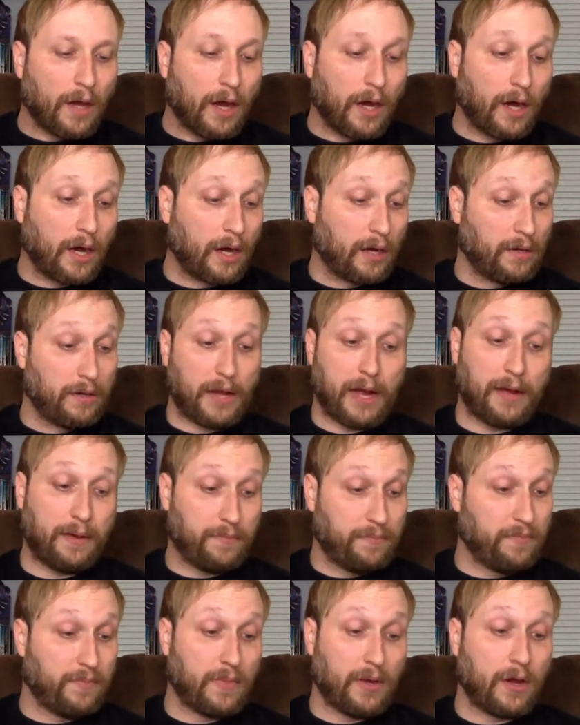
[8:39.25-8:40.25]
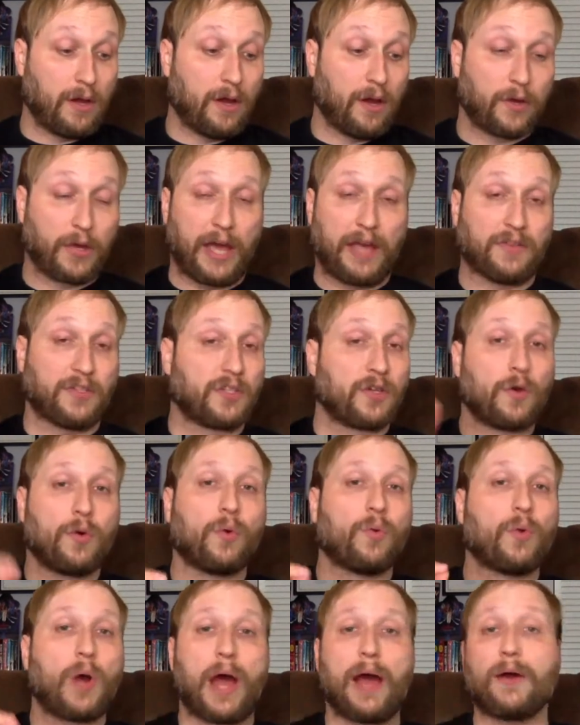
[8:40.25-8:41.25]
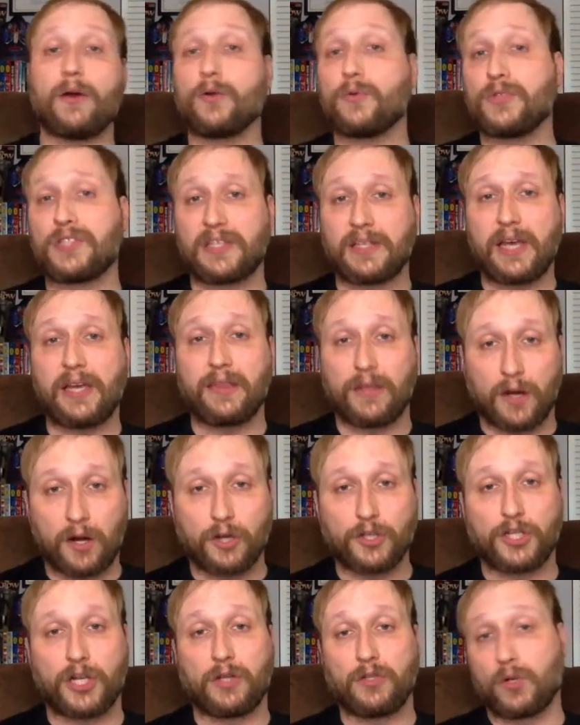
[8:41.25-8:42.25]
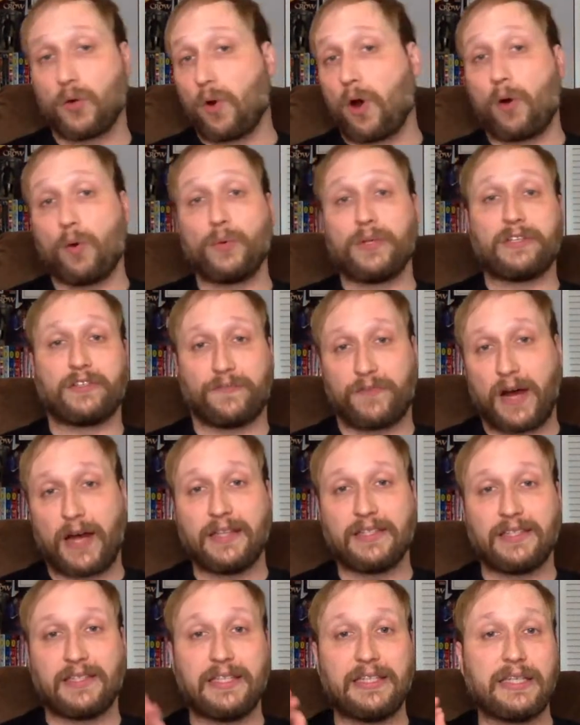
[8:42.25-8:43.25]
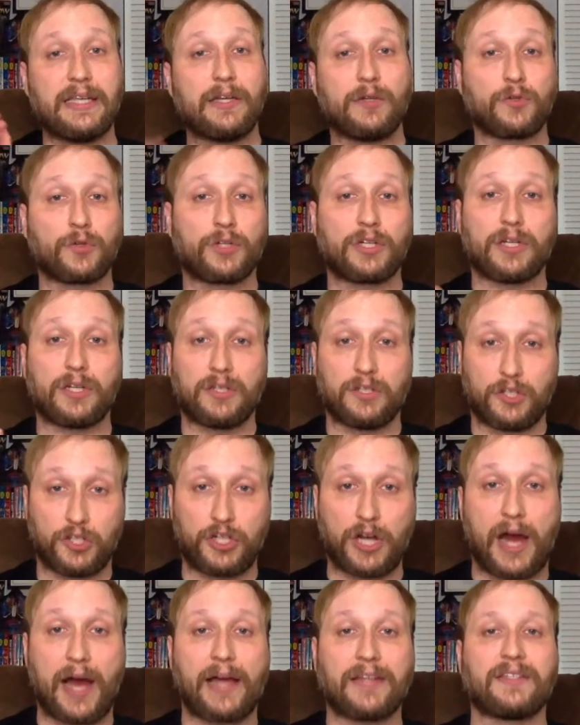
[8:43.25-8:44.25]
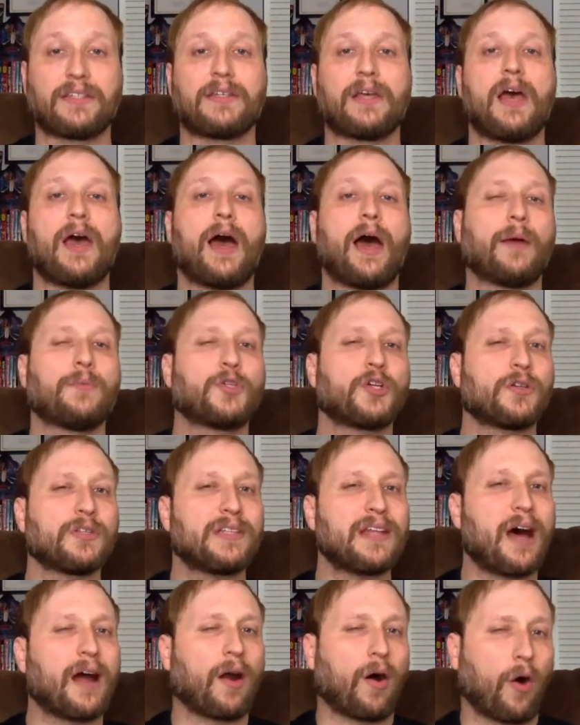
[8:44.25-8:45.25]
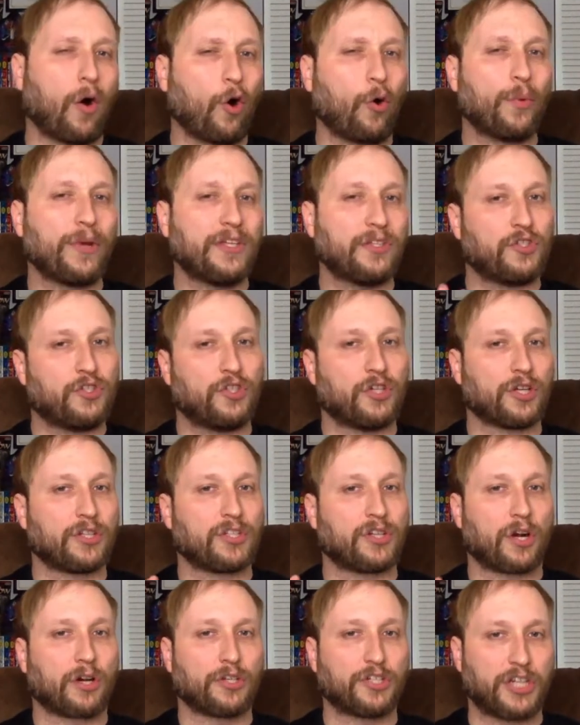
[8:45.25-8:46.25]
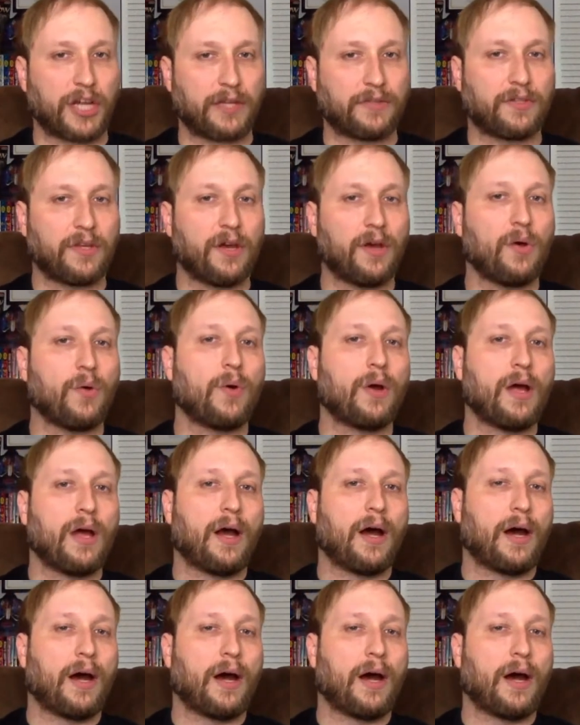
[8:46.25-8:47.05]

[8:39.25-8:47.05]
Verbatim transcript: Uh, okay, so how I was saying that Argento always finds these interesting shots. I'm sure it's not always just Argento.